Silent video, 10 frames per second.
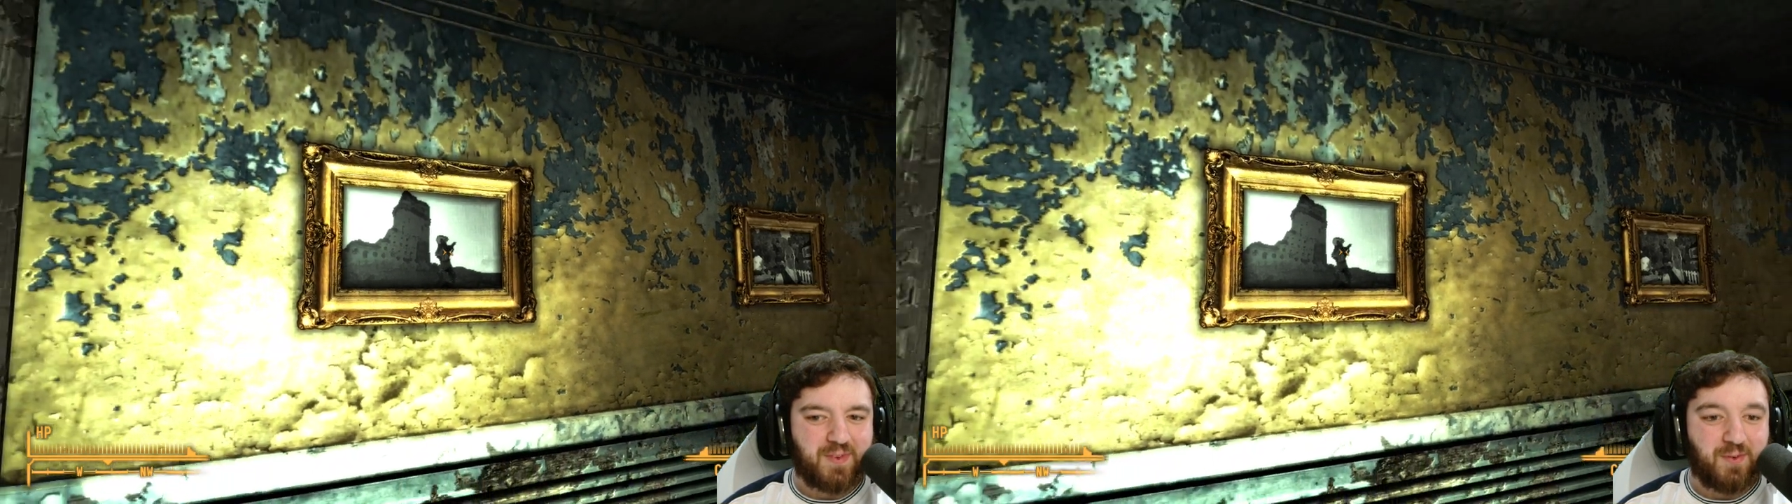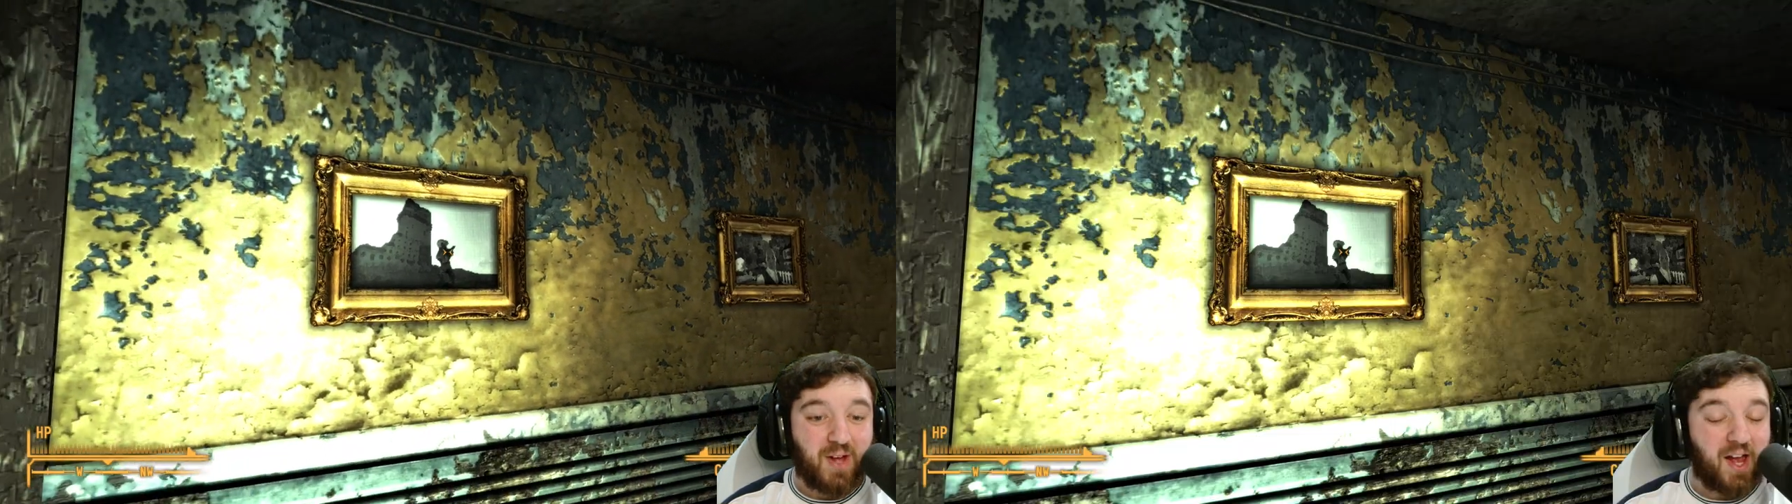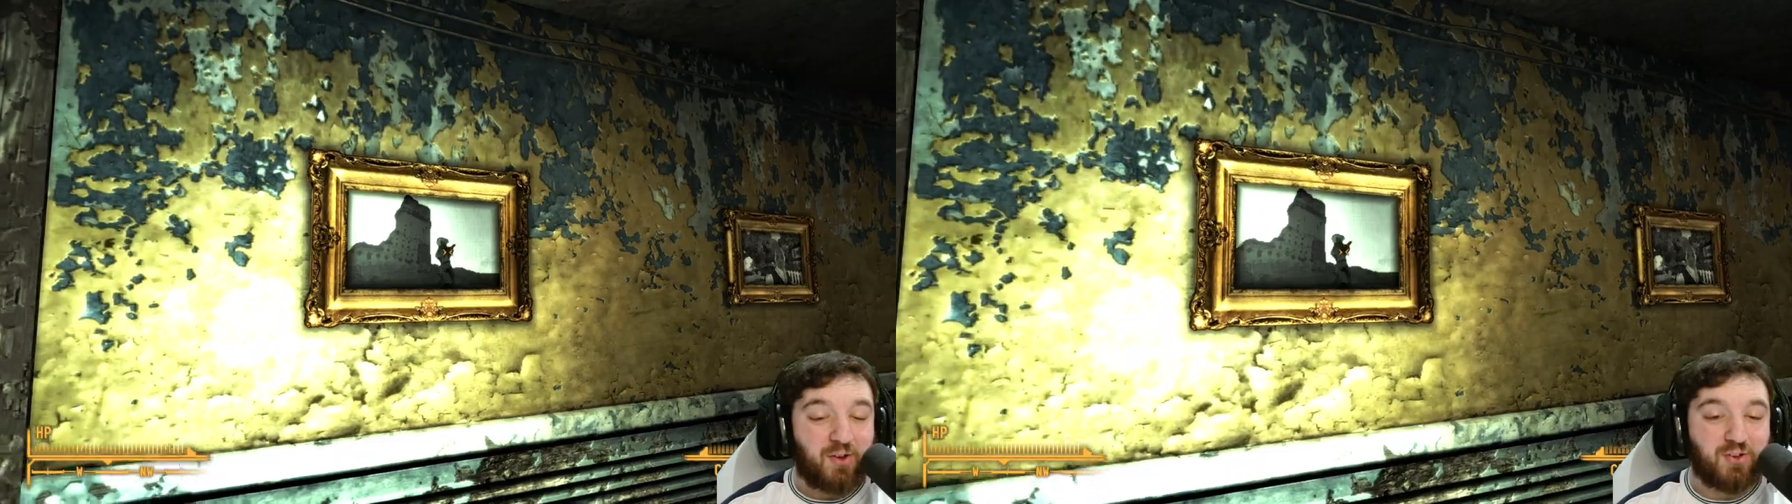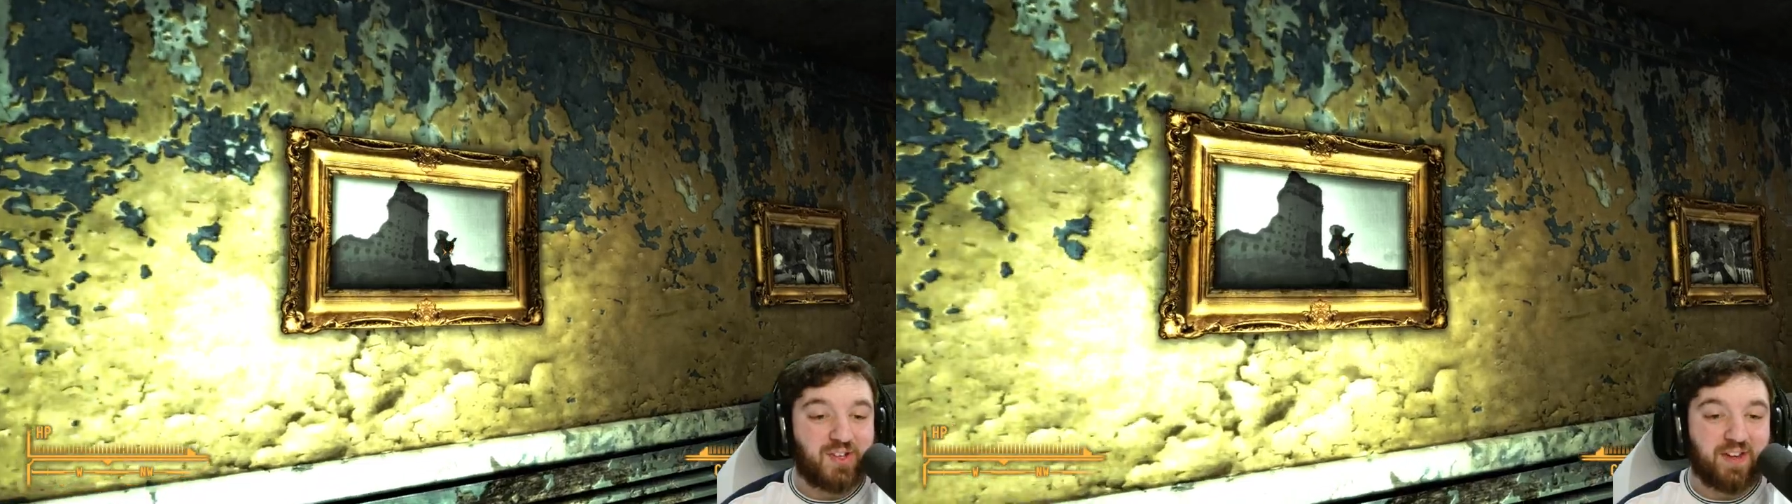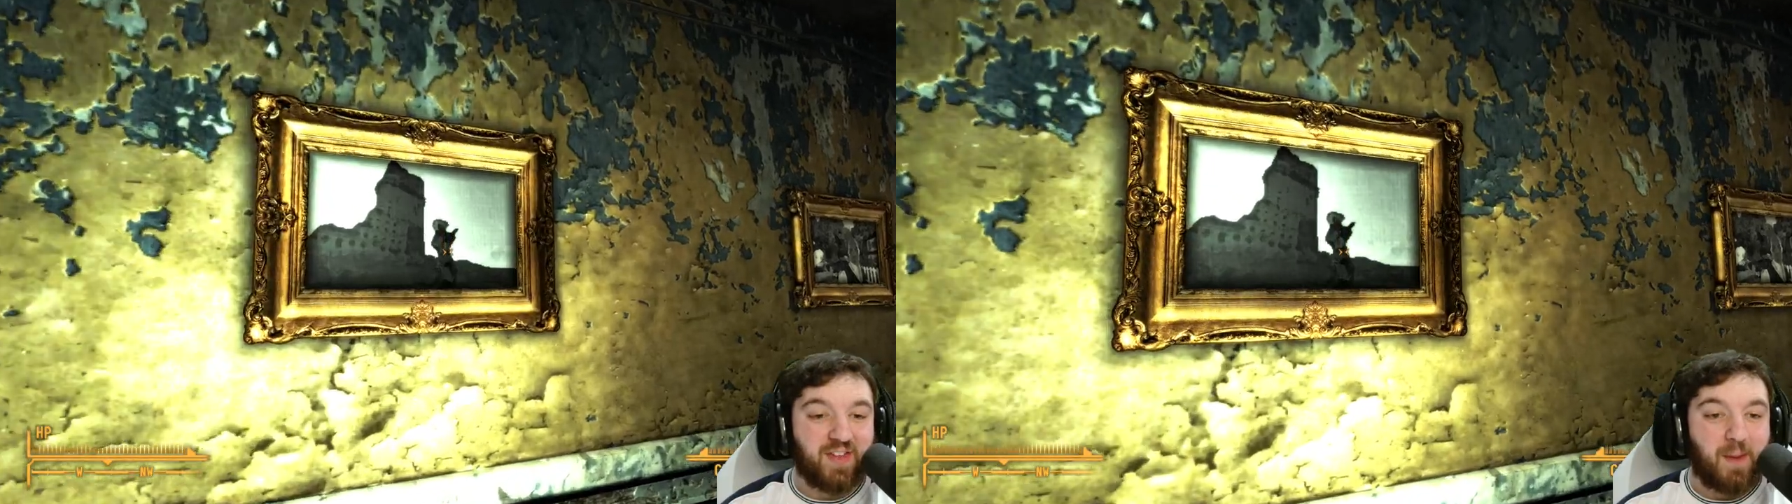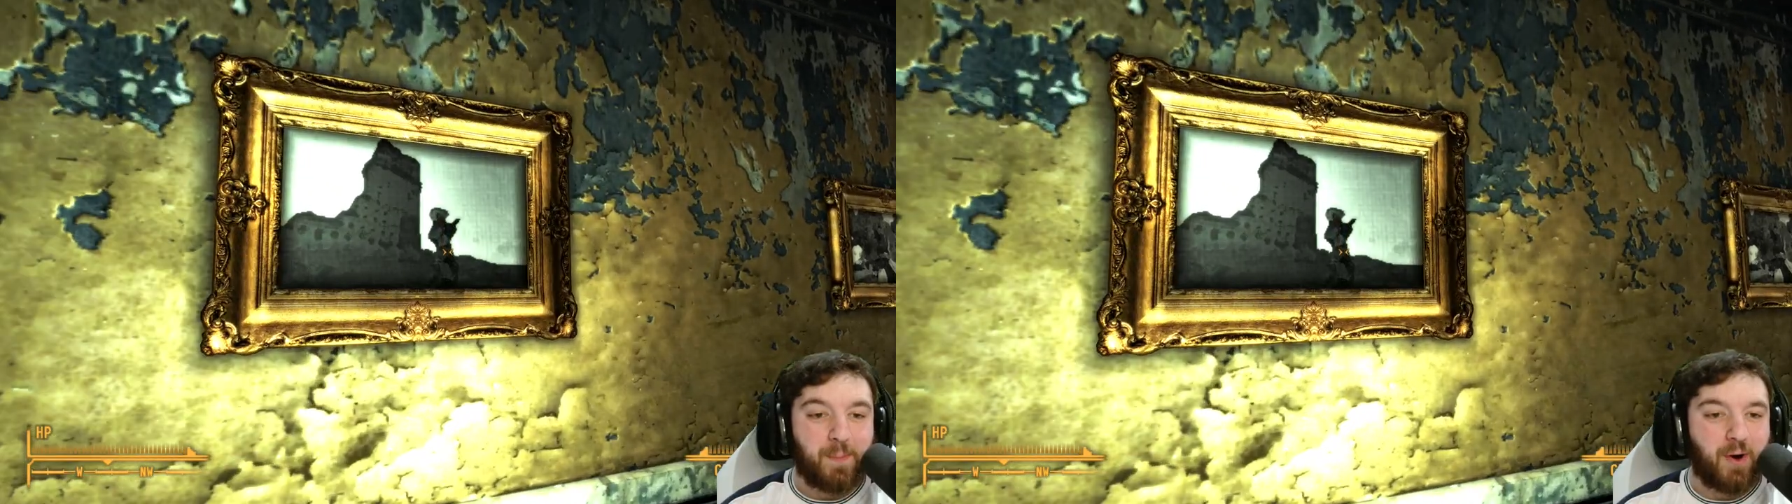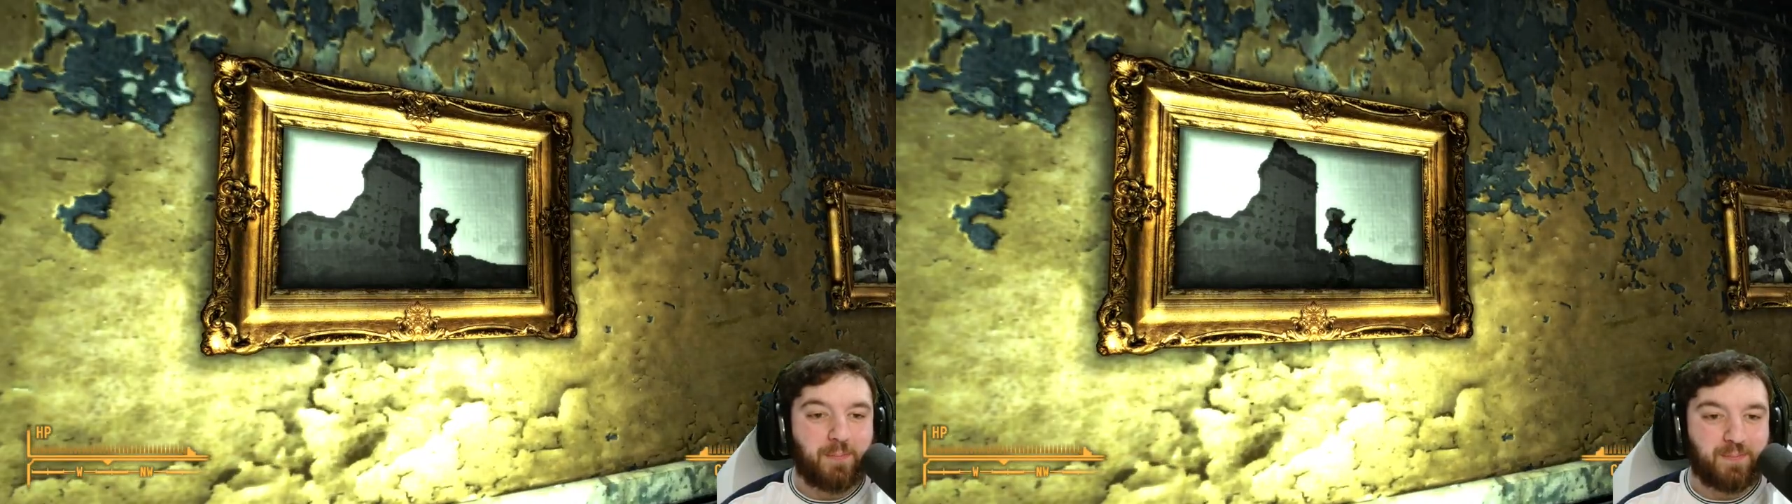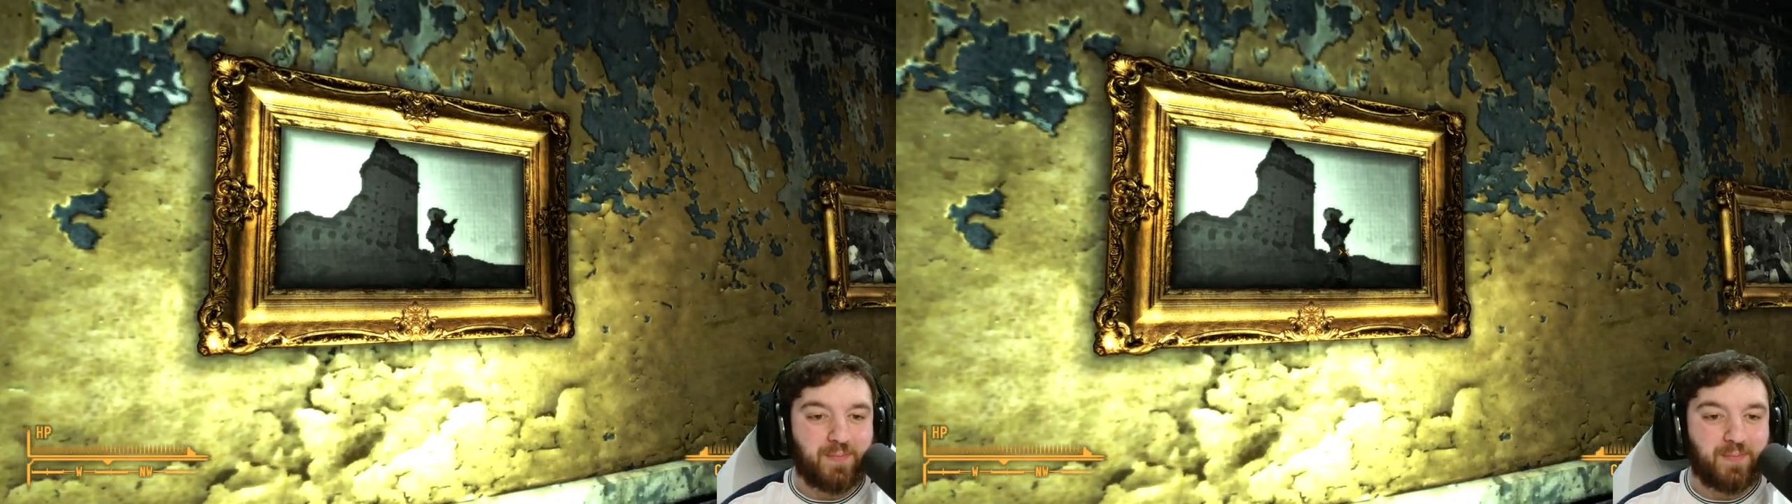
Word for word: Well, I couldn't tell that part.